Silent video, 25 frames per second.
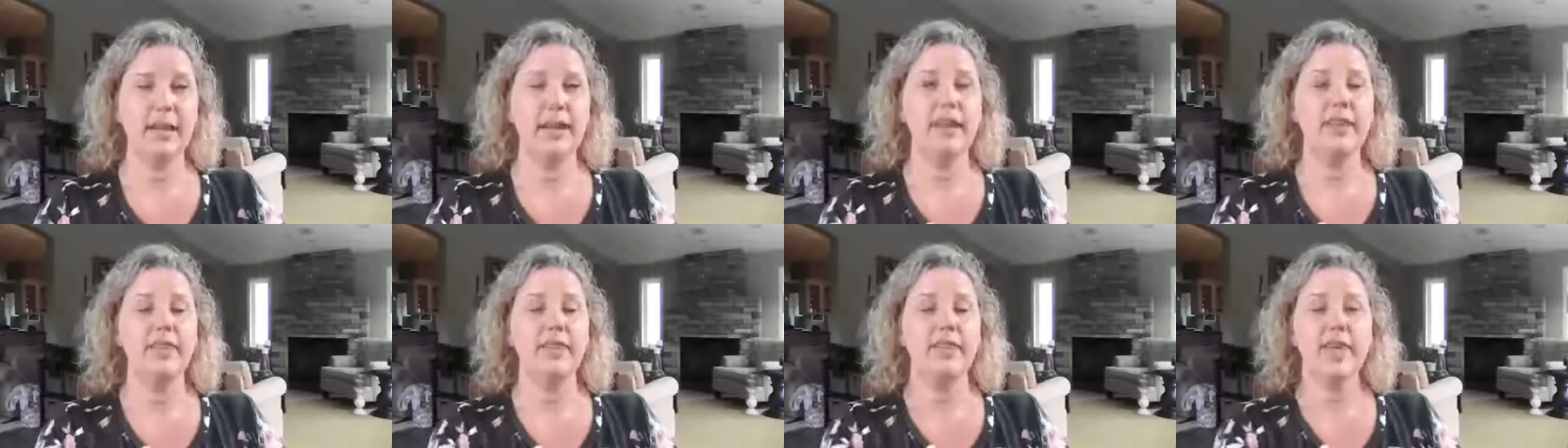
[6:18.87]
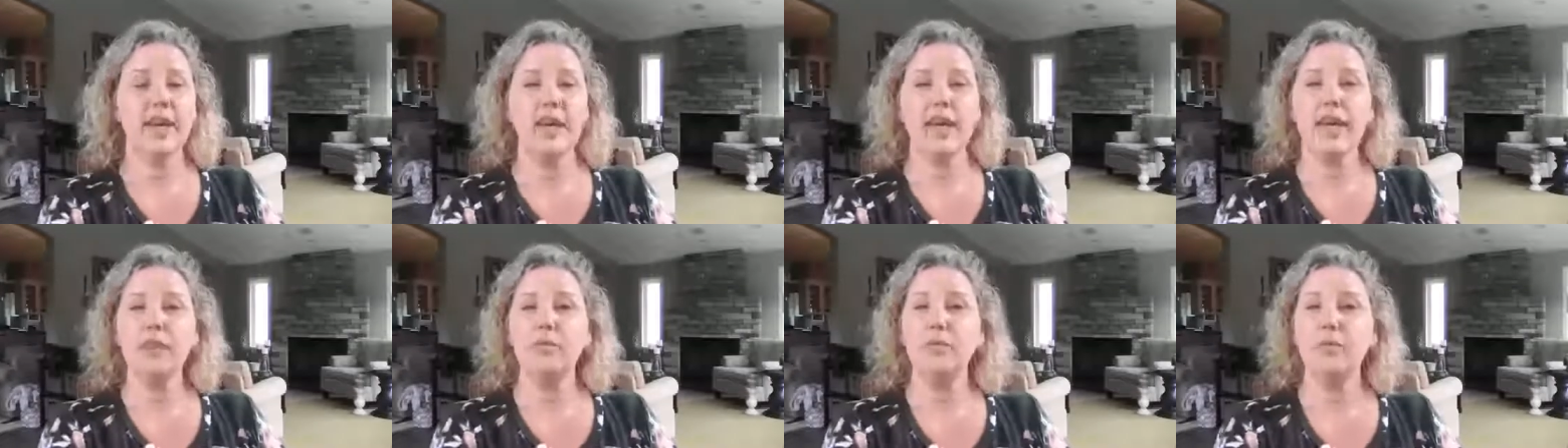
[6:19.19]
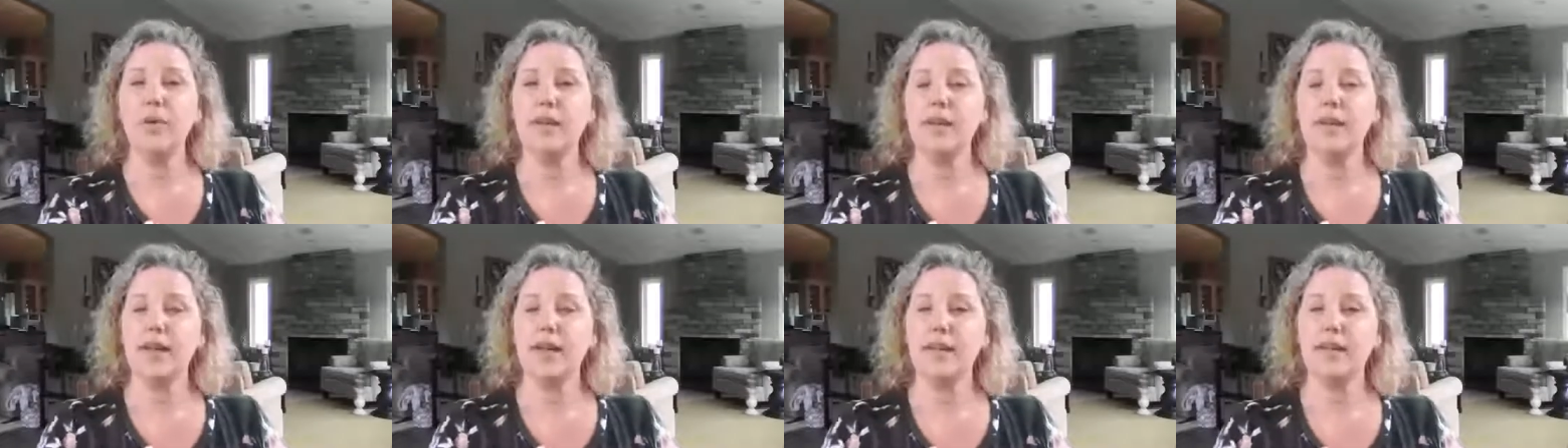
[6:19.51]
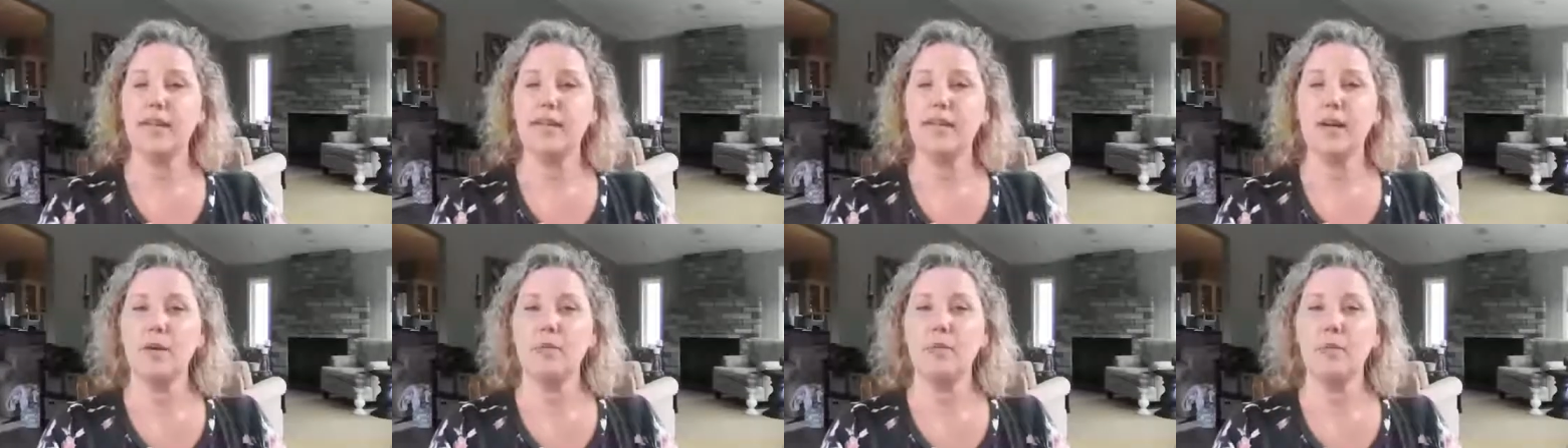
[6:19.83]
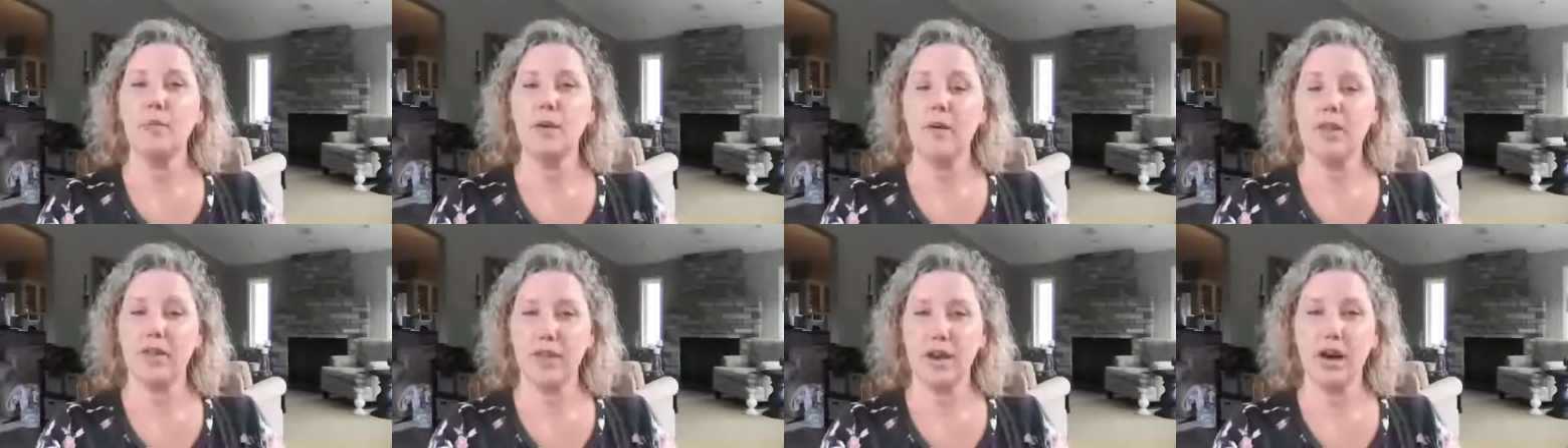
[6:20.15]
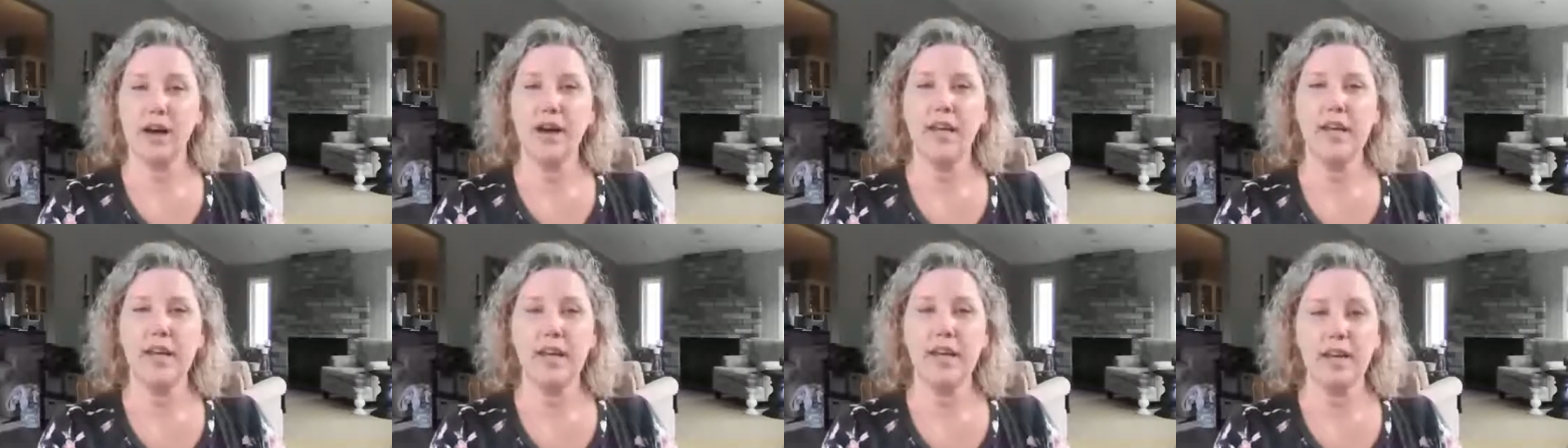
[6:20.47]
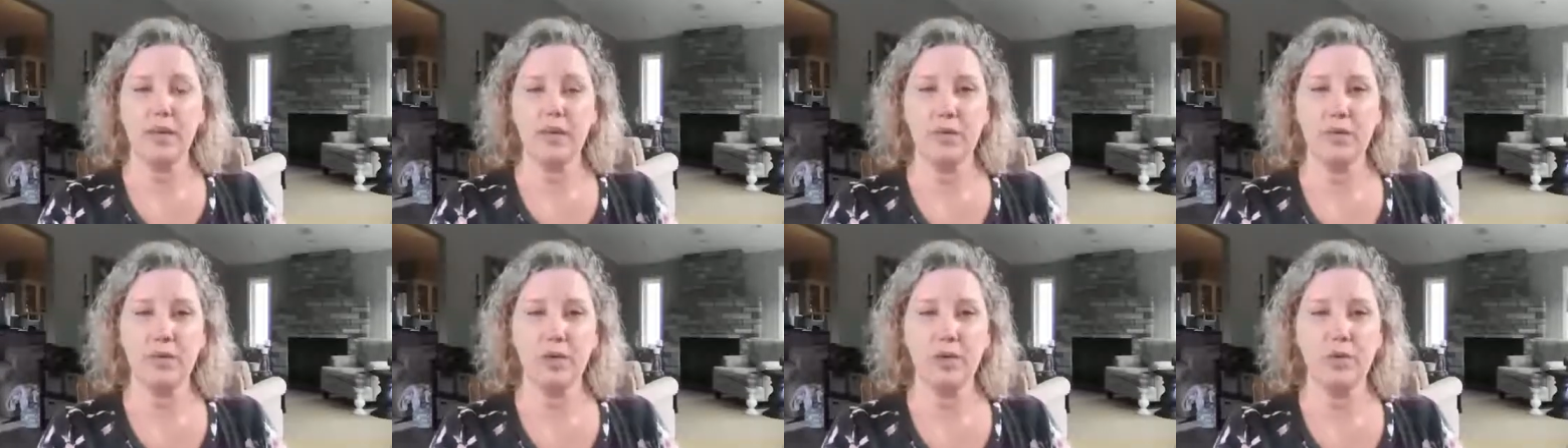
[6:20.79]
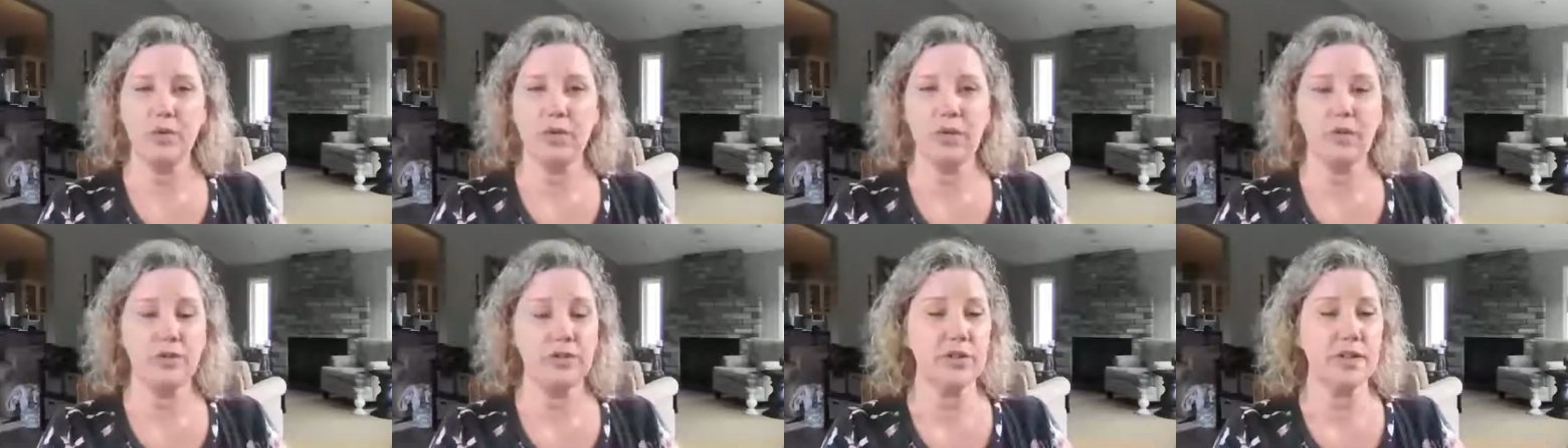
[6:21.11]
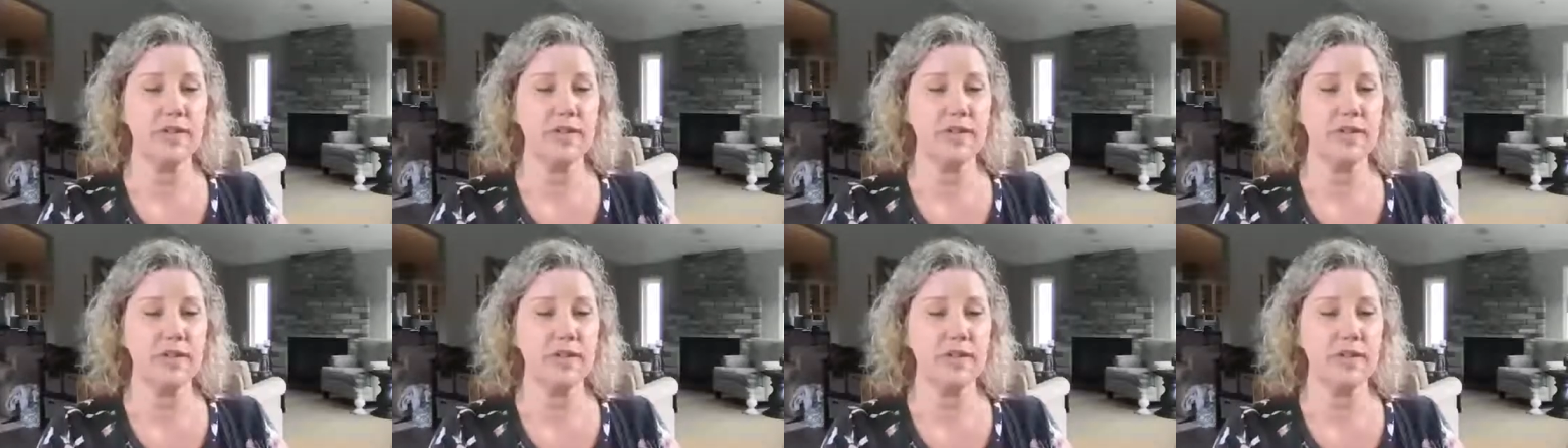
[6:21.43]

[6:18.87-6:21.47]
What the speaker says: Then we end up with unhealthy critters,